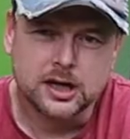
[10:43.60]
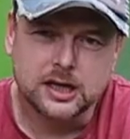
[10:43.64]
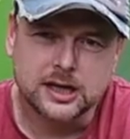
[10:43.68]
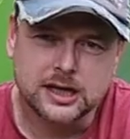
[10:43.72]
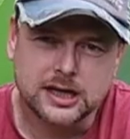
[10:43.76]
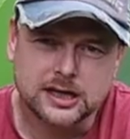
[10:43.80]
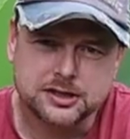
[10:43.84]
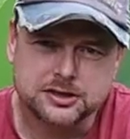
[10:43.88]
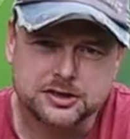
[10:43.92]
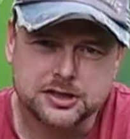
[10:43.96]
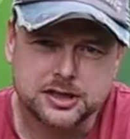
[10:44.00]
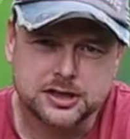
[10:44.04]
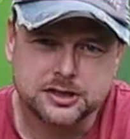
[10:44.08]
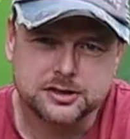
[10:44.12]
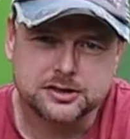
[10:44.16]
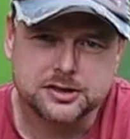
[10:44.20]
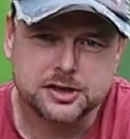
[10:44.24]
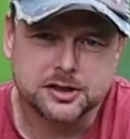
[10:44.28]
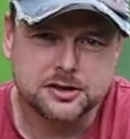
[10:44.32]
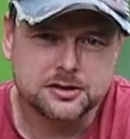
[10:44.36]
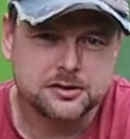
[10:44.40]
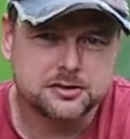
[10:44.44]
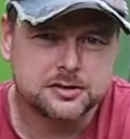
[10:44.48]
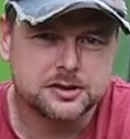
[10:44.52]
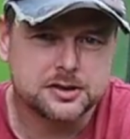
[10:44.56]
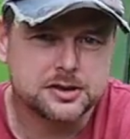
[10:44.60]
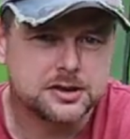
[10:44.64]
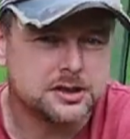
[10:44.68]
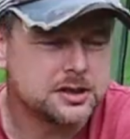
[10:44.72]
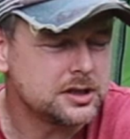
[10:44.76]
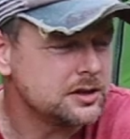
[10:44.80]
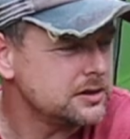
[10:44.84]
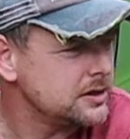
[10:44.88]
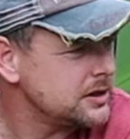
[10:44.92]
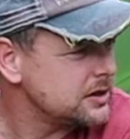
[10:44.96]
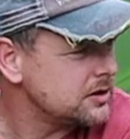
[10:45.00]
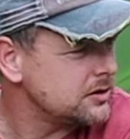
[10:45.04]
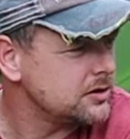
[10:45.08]
Lanshan 2s, you
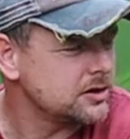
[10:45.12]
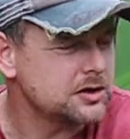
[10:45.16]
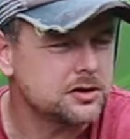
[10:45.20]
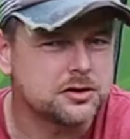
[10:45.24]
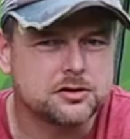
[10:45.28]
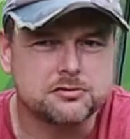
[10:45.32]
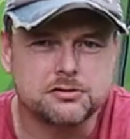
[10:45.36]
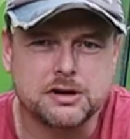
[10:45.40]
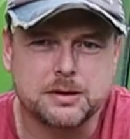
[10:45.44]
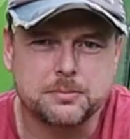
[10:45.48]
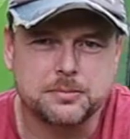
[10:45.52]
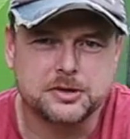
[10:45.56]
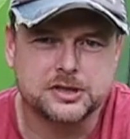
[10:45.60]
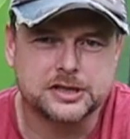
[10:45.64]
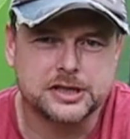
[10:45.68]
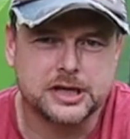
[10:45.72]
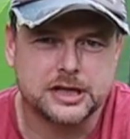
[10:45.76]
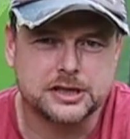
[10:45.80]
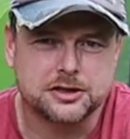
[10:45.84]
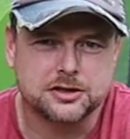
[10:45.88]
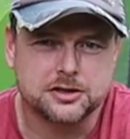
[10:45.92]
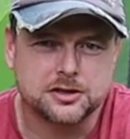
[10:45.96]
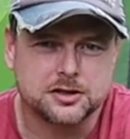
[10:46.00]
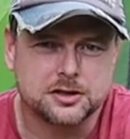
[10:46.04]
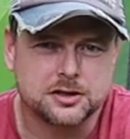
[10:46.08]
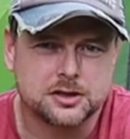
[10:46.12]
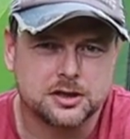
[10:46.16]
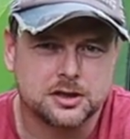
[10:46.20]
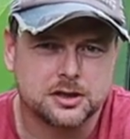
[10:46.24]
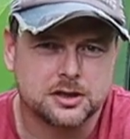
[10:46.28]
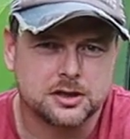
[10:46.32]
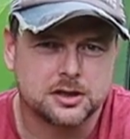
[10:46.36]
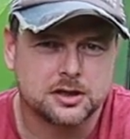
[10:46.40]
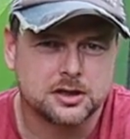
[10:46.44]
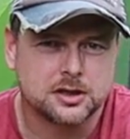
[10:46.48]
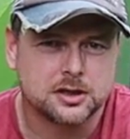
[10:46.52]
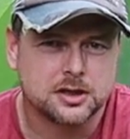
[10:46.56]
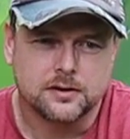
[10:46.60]
know, they've got a good reputation,
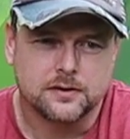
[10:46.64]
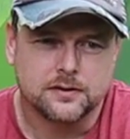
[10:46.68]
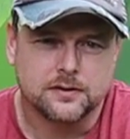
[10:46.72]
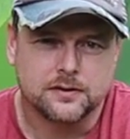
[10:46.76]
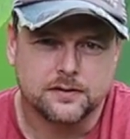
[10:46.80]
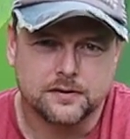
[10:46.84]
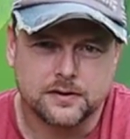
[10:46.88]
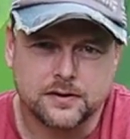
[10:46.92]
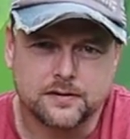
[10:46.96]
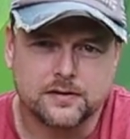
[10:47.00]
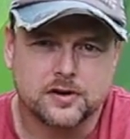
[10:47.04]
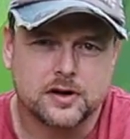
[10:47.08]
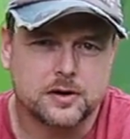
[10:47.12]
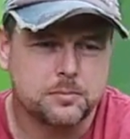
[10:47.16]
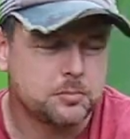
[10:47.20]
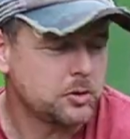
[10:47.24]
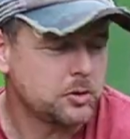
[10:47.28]
they're very